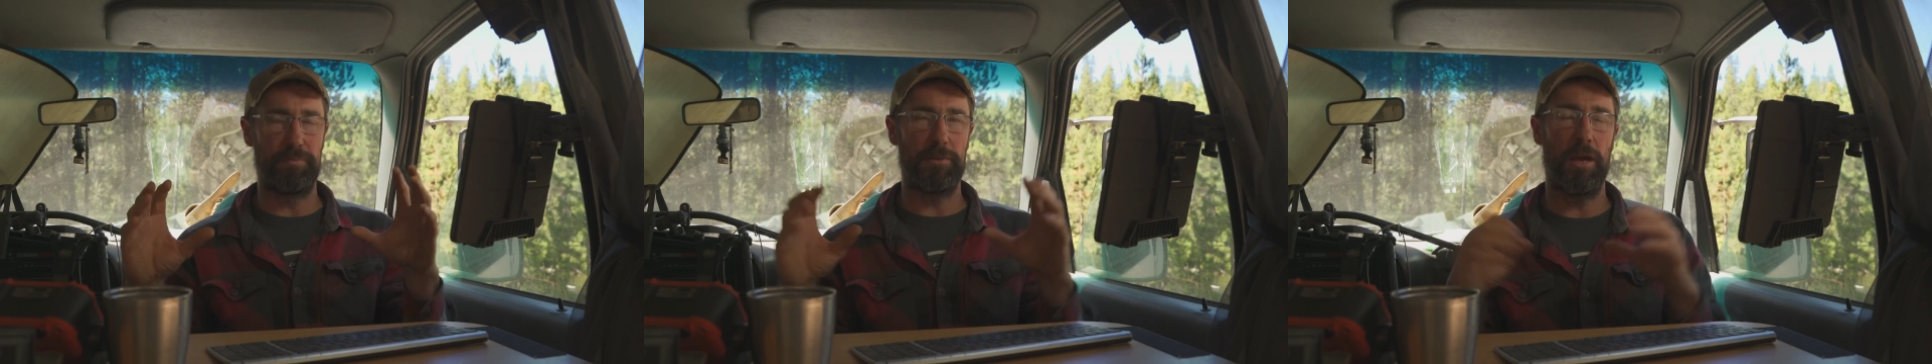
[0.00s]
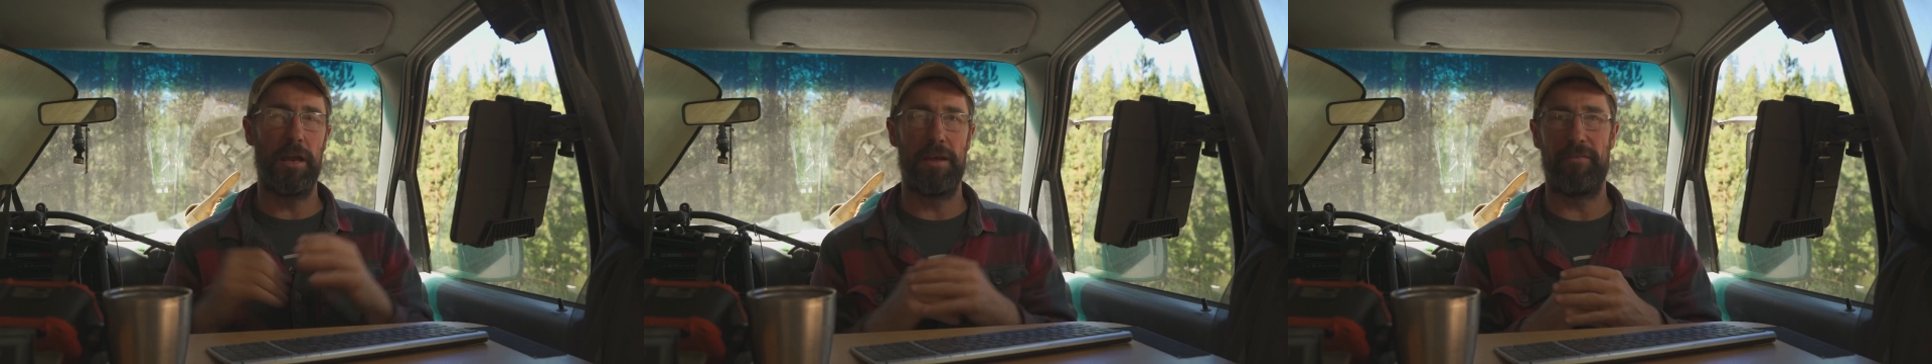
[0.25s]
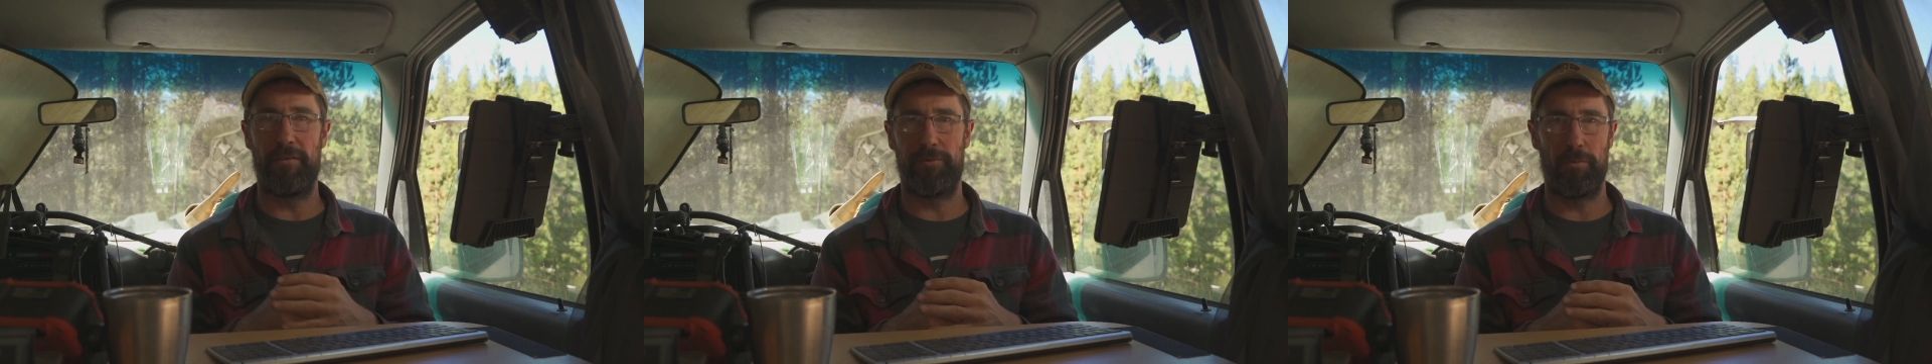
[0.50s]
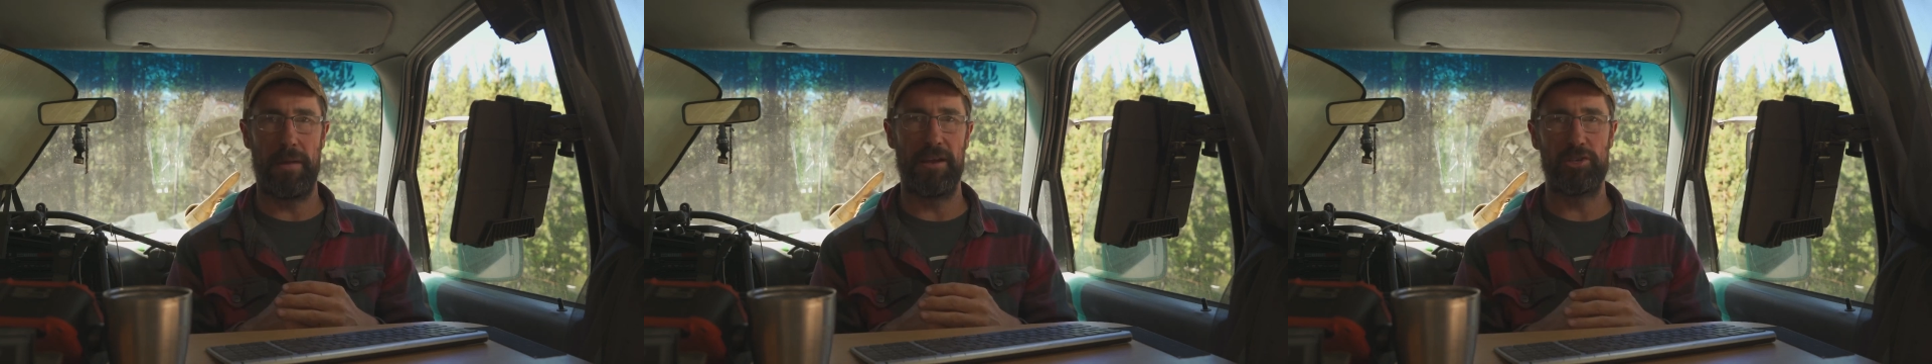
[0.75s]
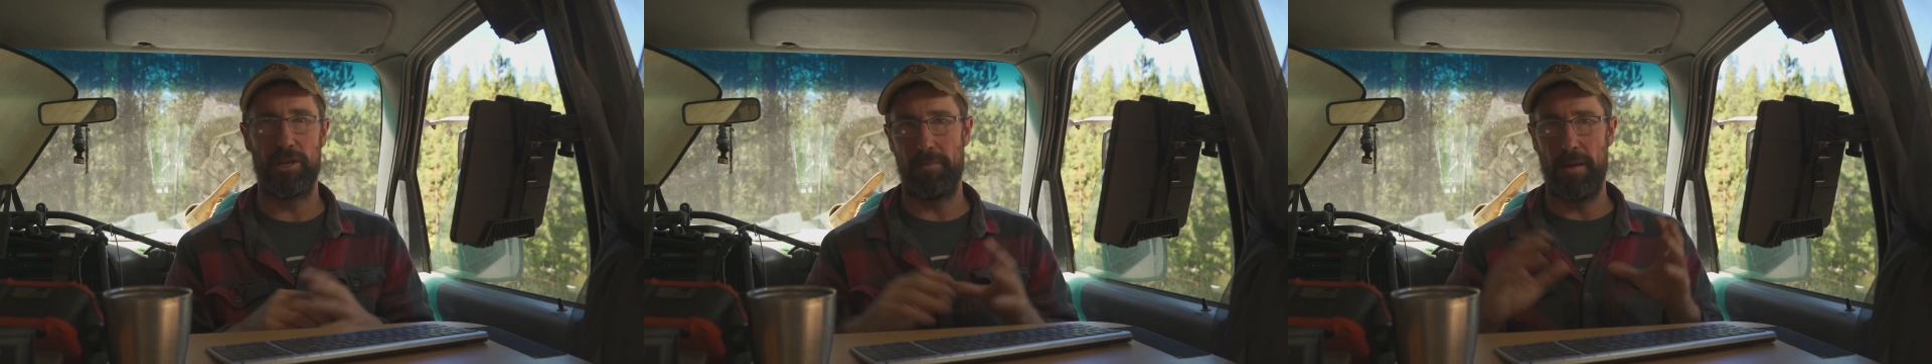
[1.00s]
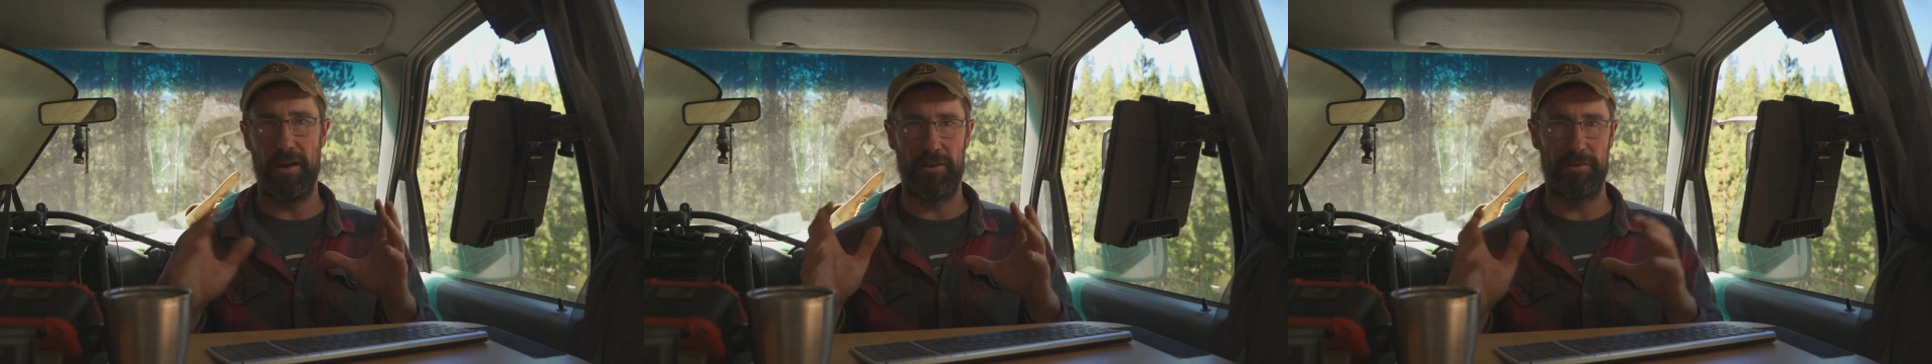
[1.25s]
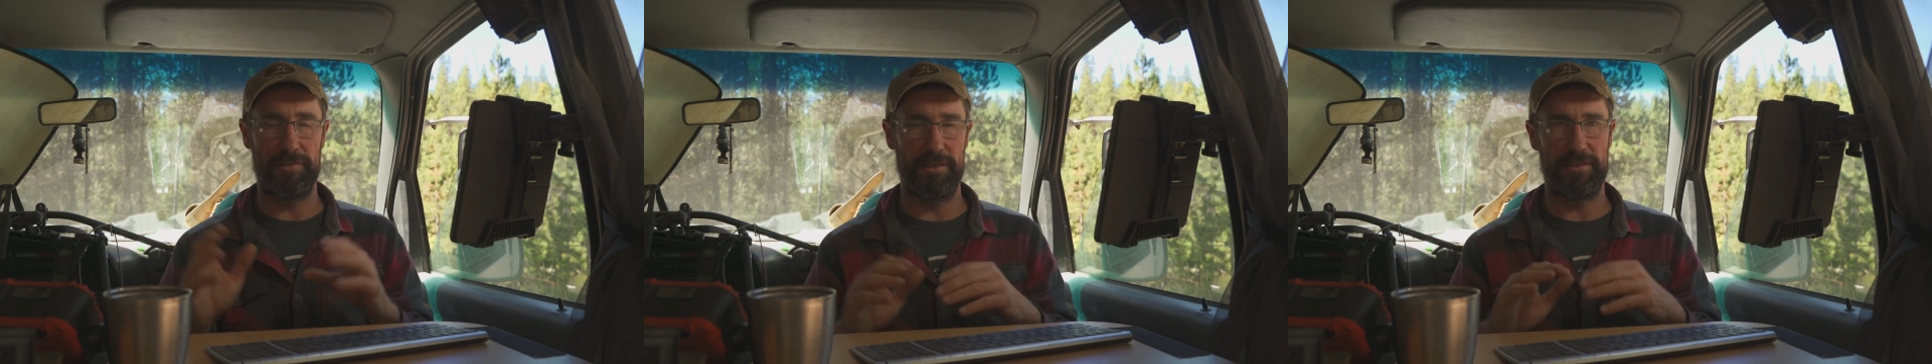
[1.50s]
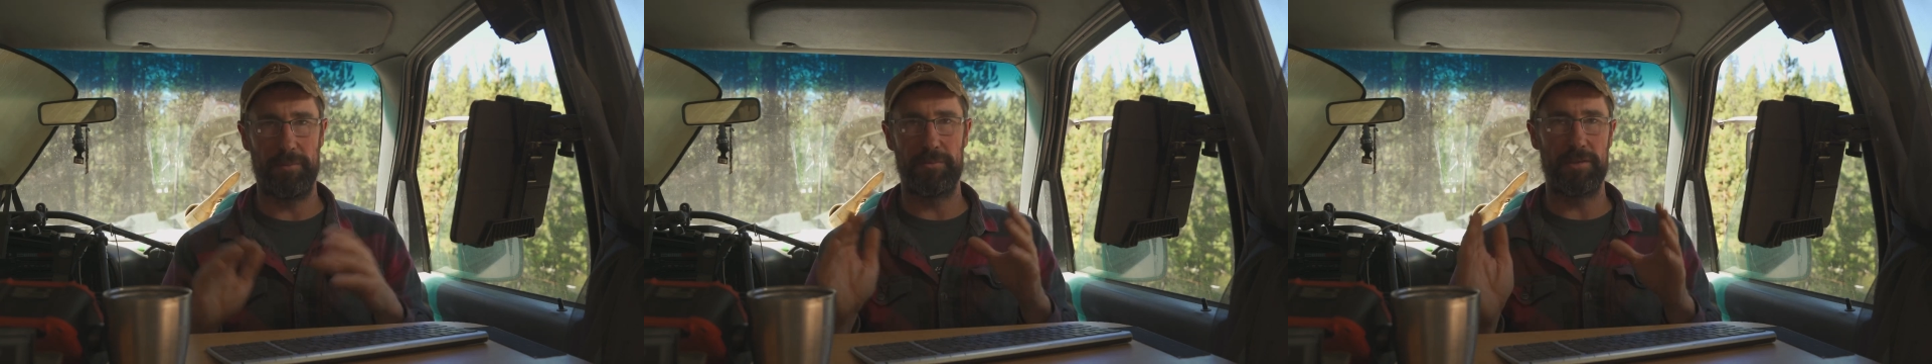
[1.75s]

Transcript: ton of information about your system.